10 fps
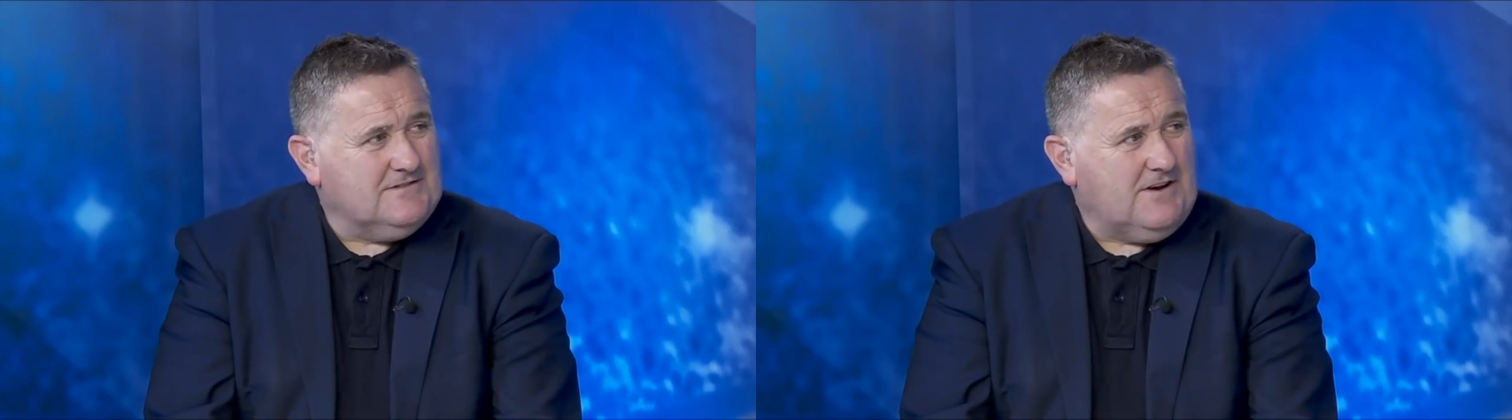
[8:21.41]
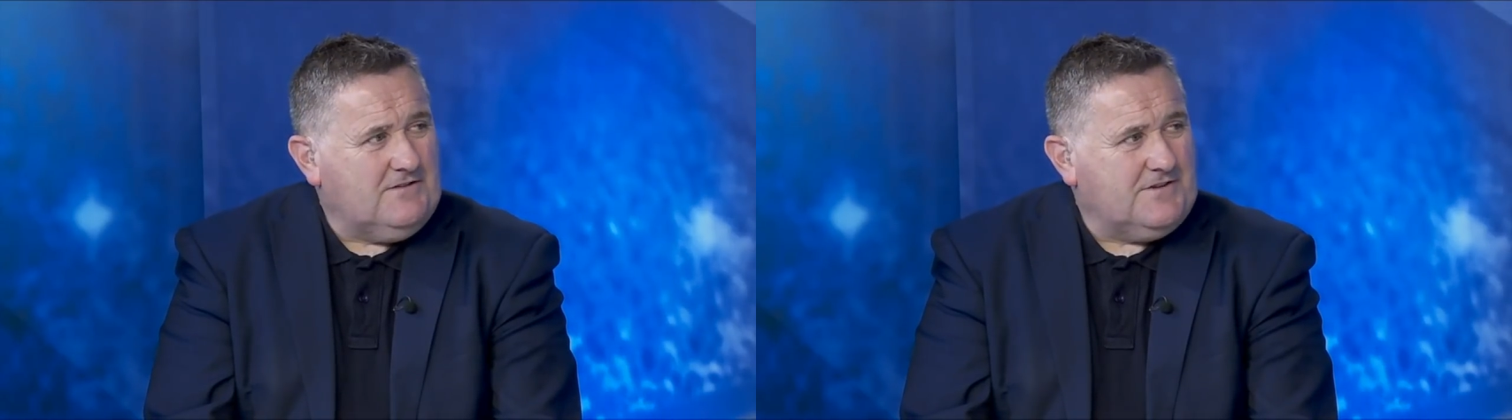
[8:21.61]

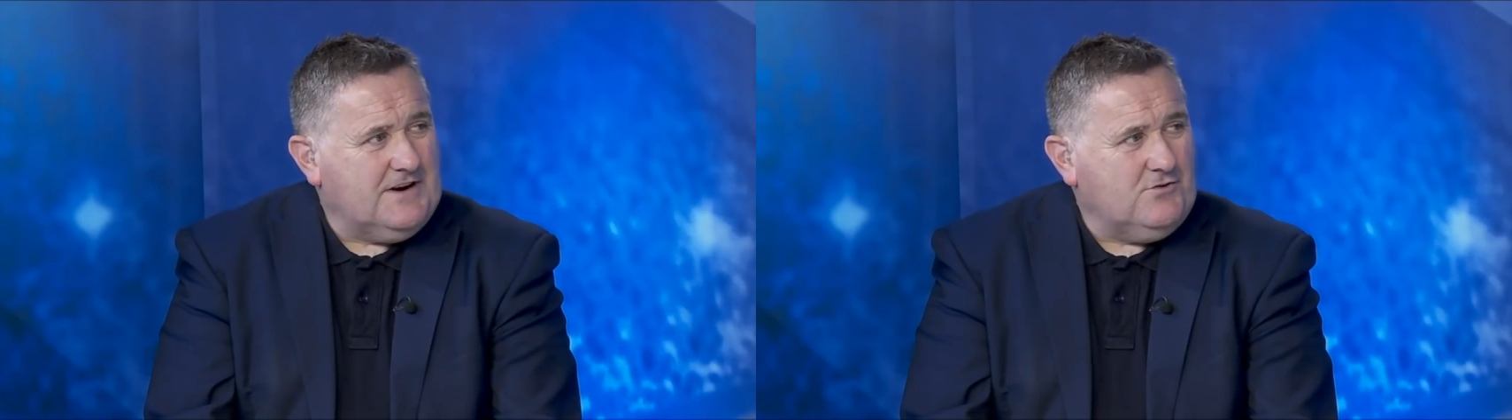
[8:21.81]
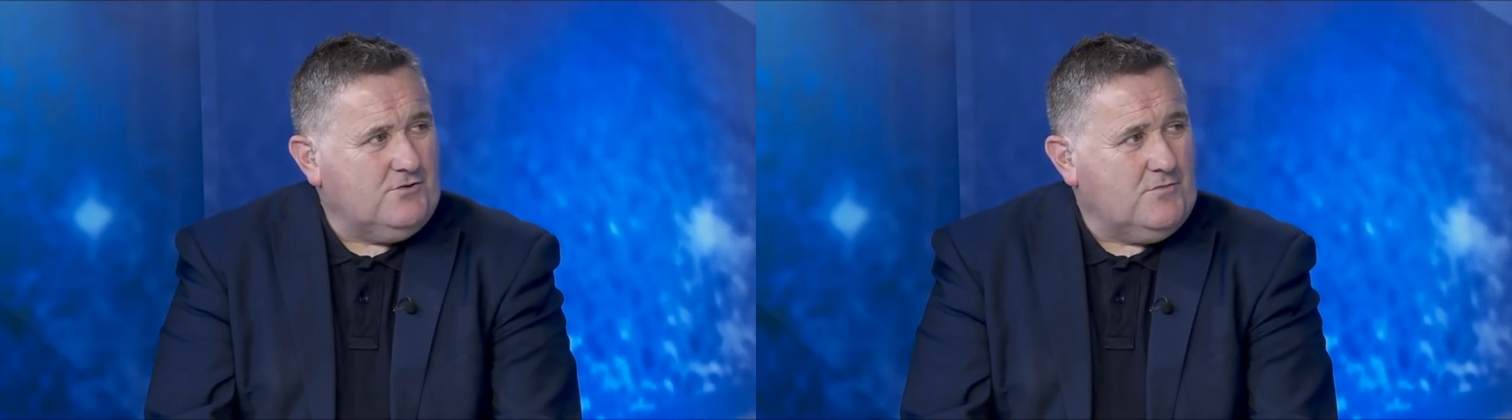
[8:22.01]
of
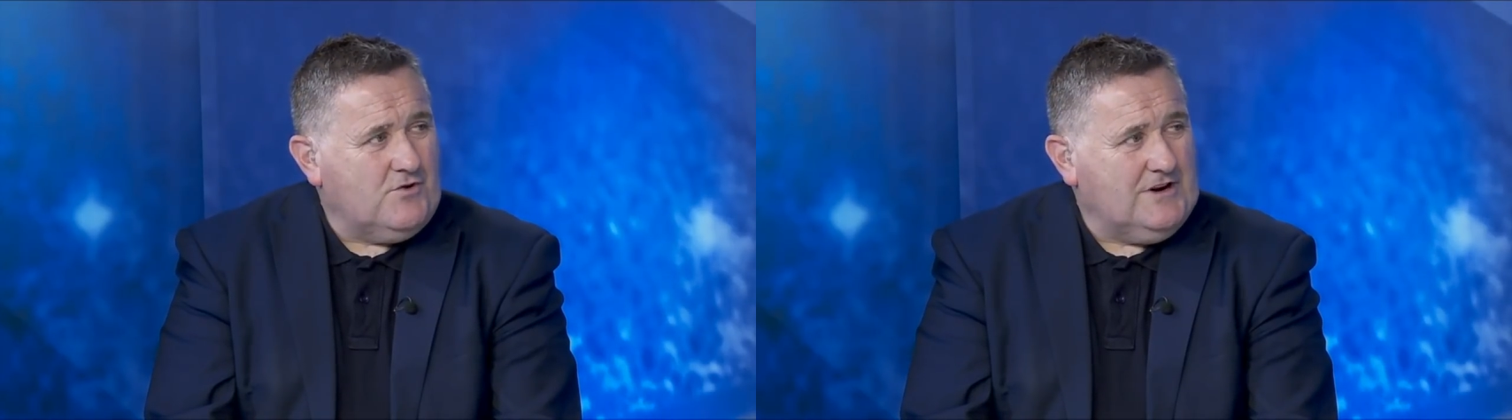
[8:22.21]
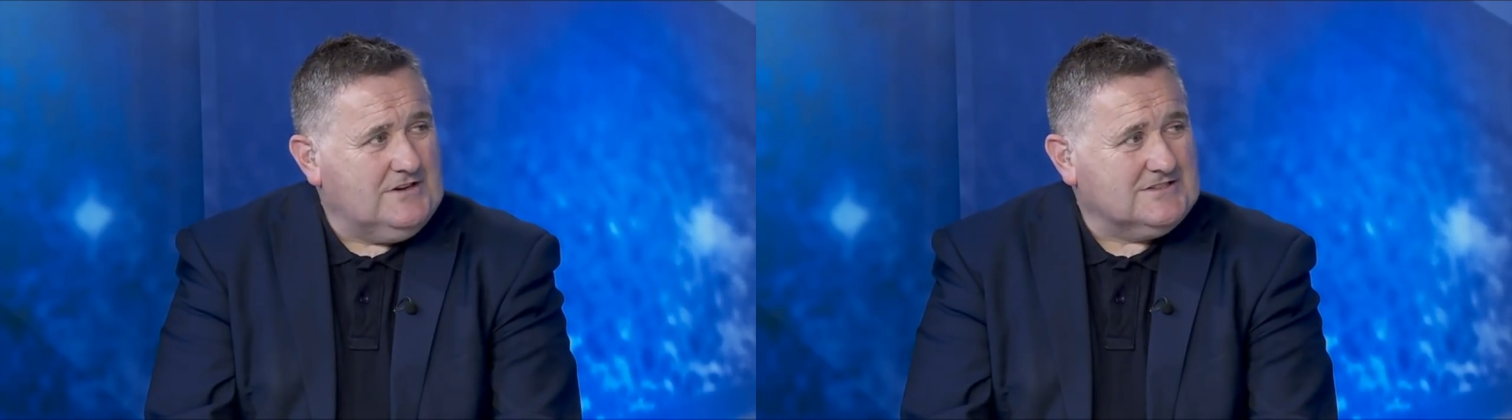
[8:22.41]
Alfredo
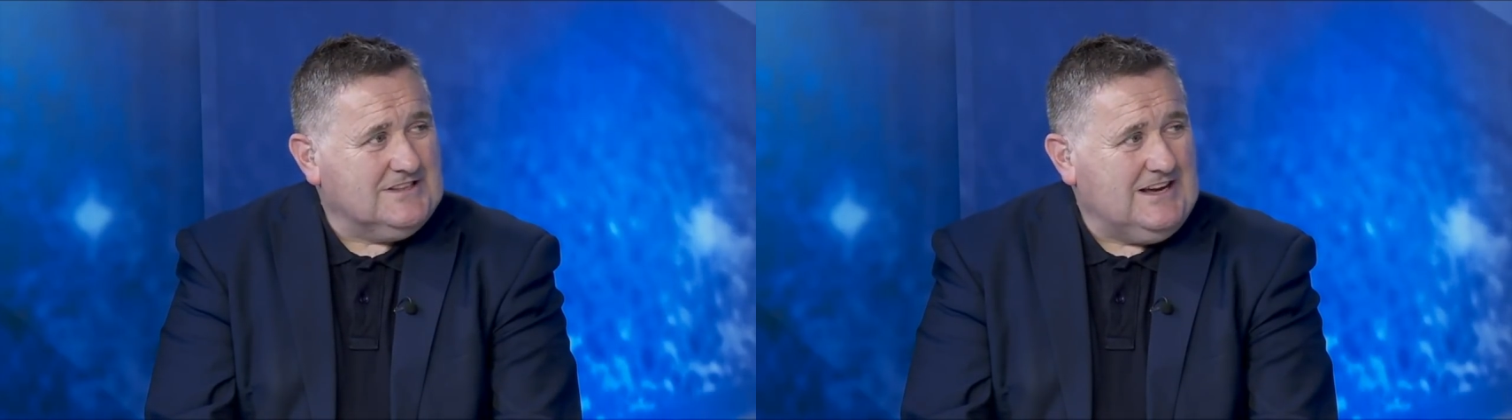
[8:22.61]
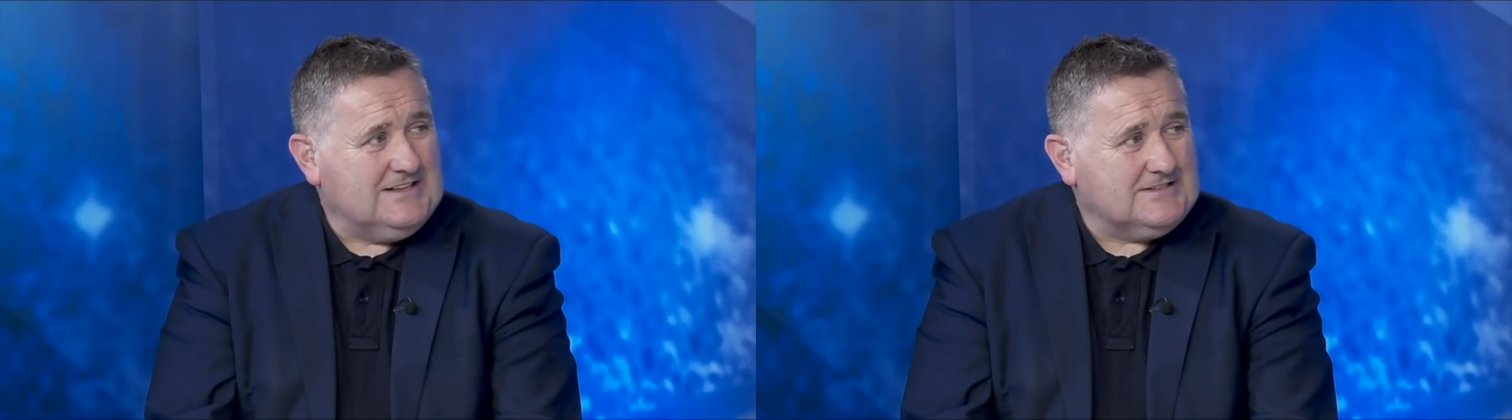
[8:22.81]

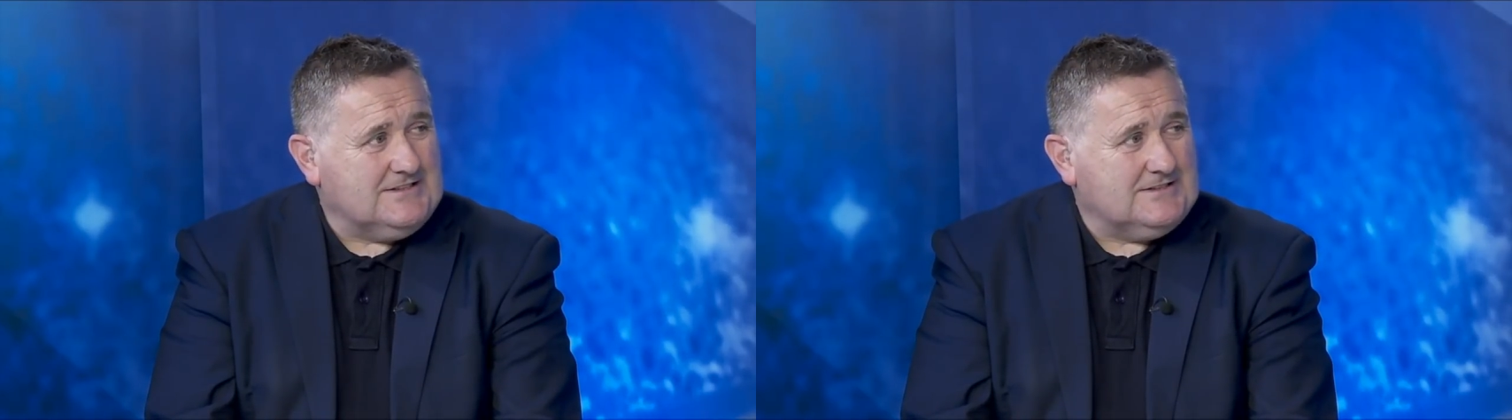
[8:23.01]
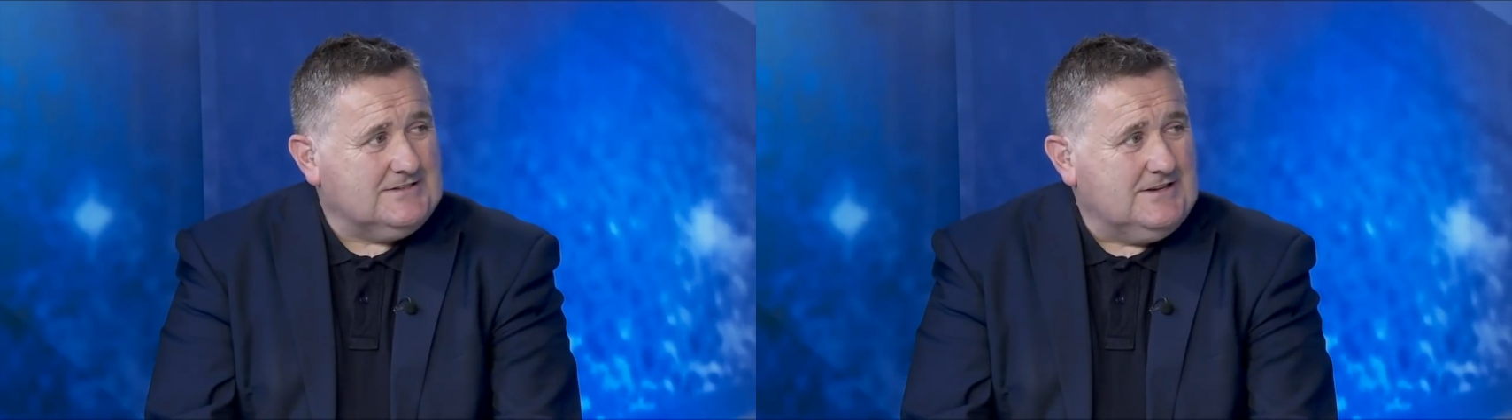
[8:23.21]
Morelos last
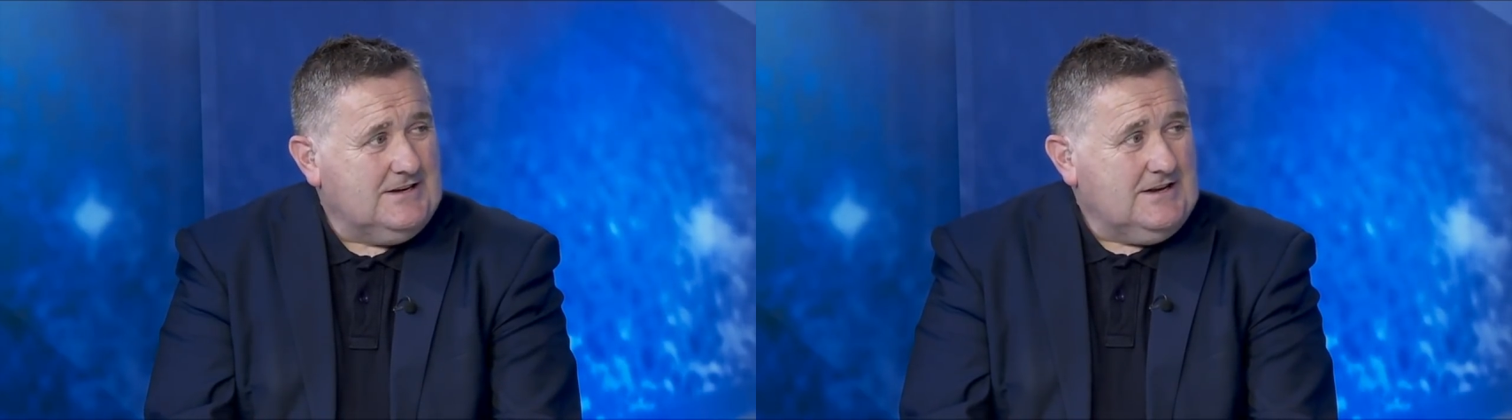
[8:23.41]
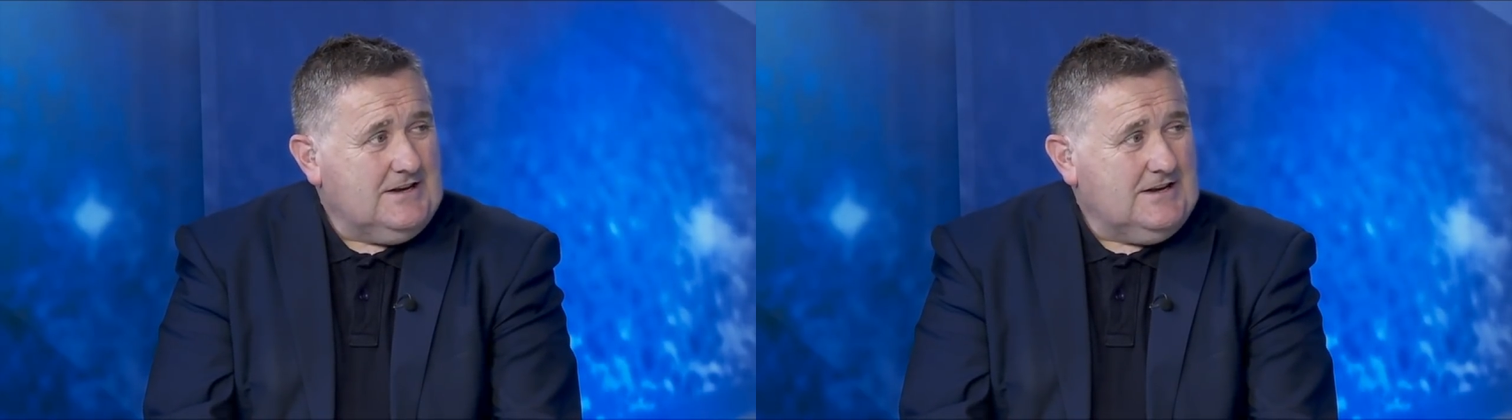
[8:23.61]
season,